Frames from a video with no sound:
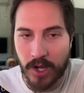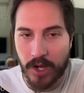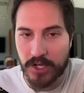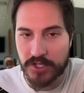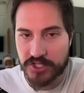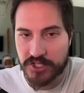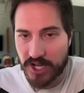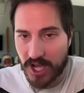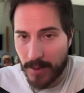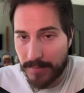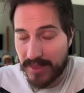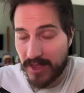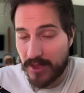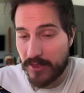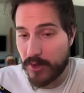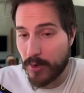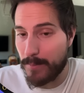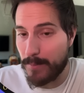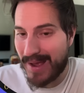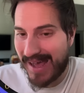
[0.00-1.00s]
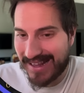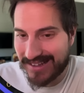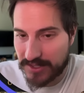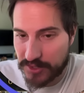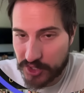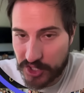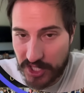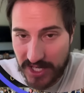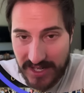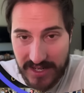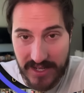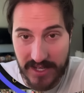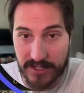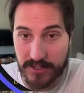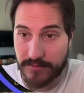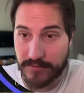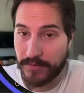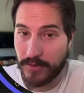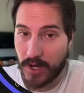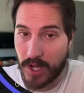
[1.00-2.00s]
On top of that, their balance sheet
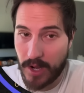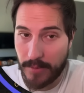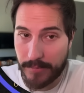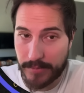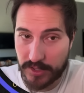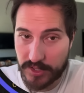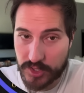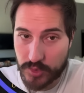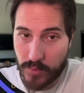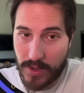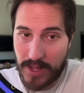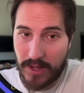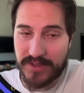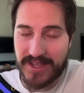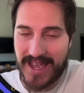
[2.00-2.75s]
is phenomenal as well.